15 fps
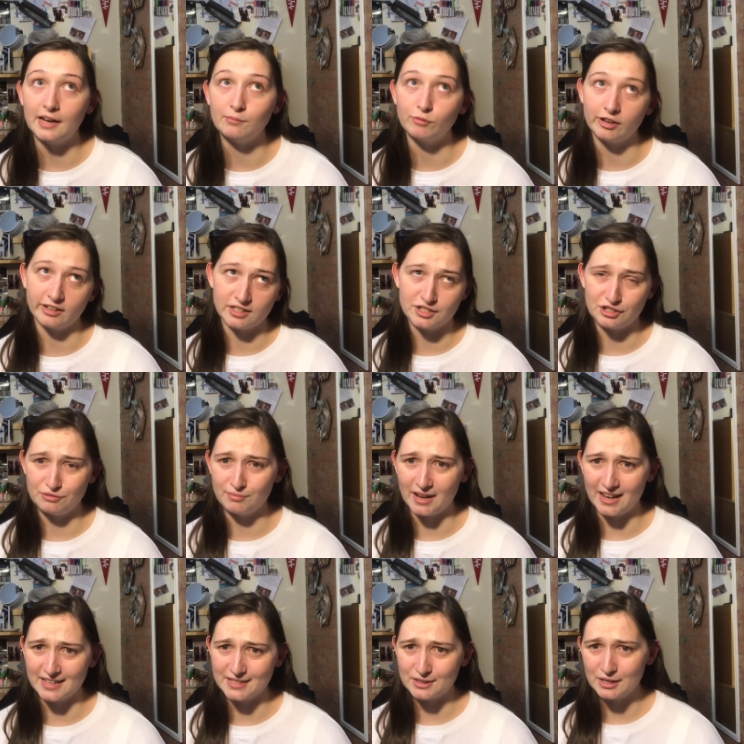whereas
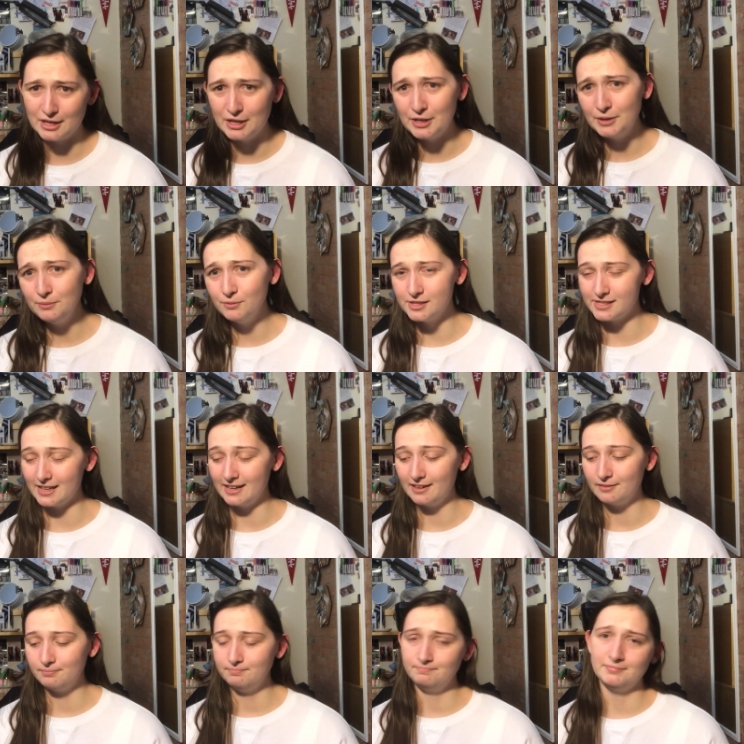UMass was
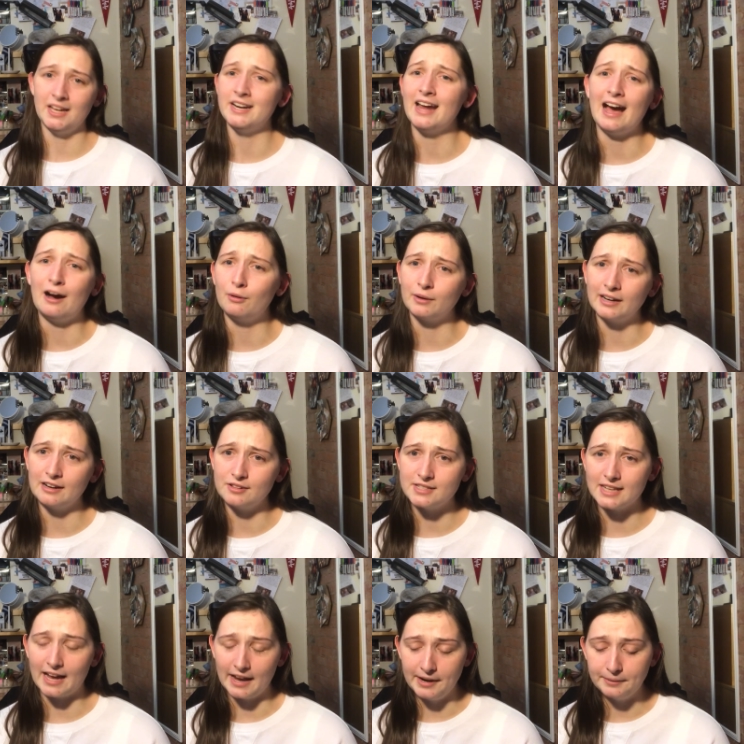like an hour
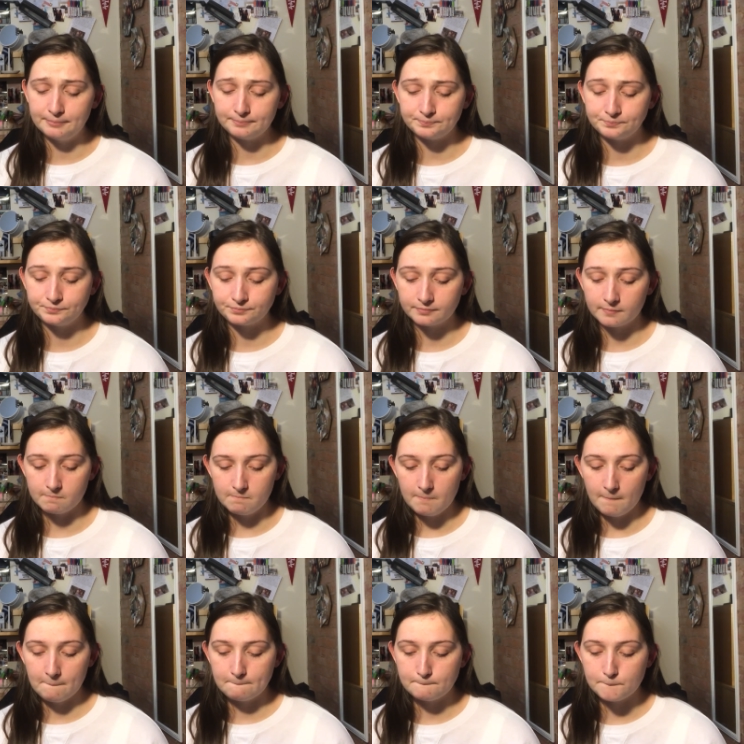outside
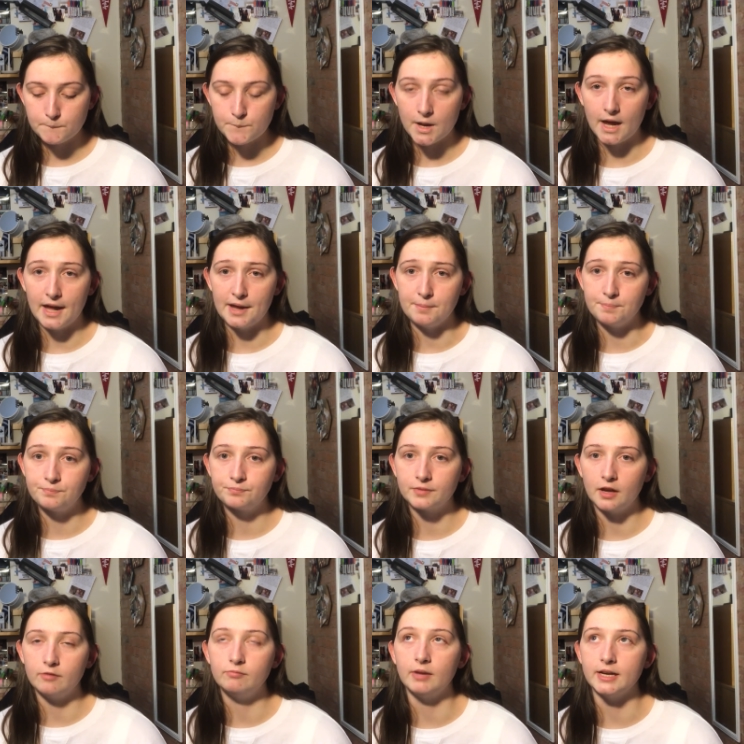
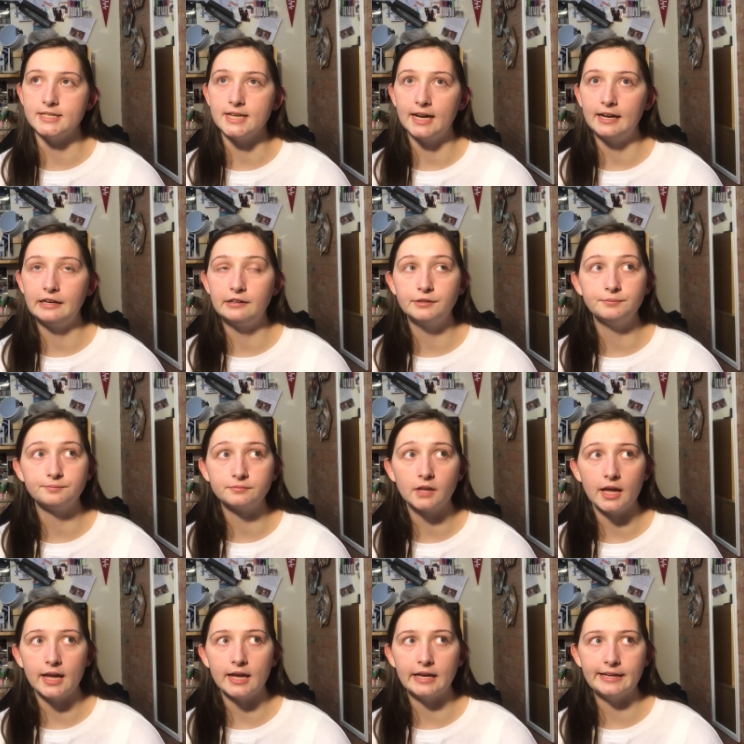of my town,
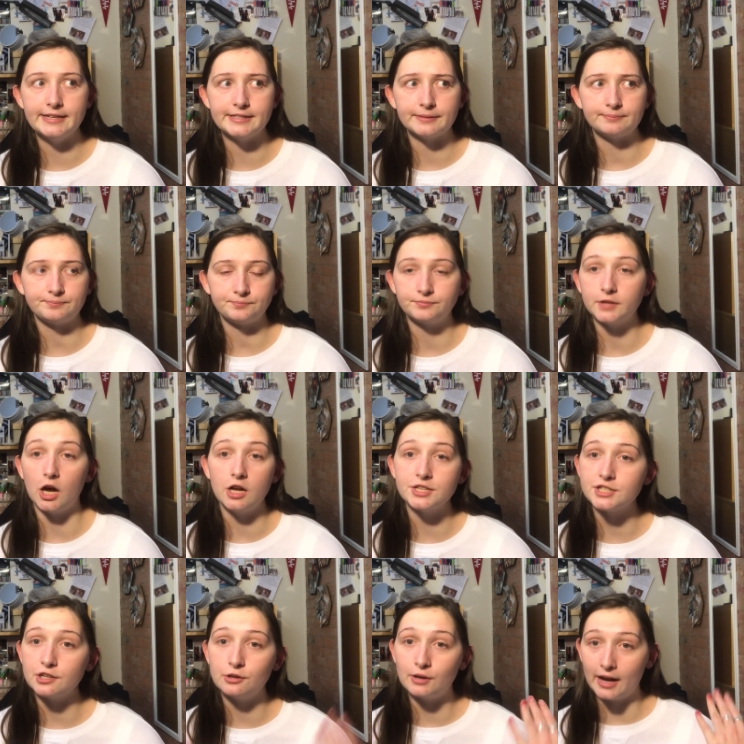and
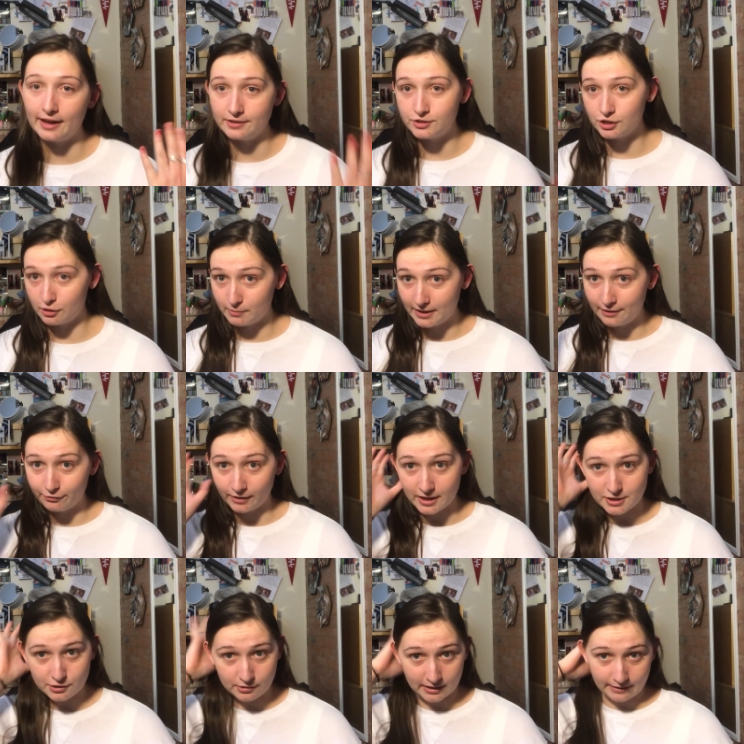also I had so many
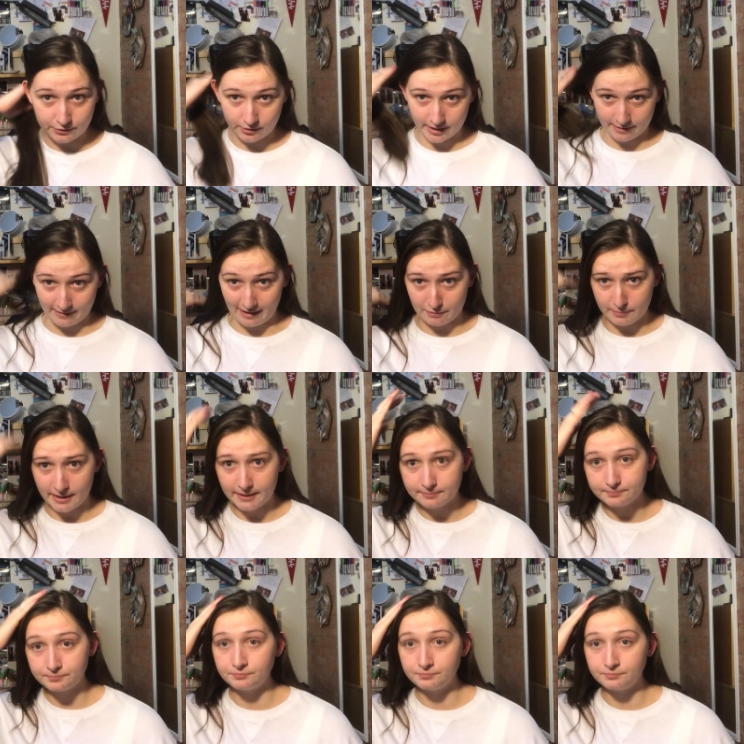friends who lived right around me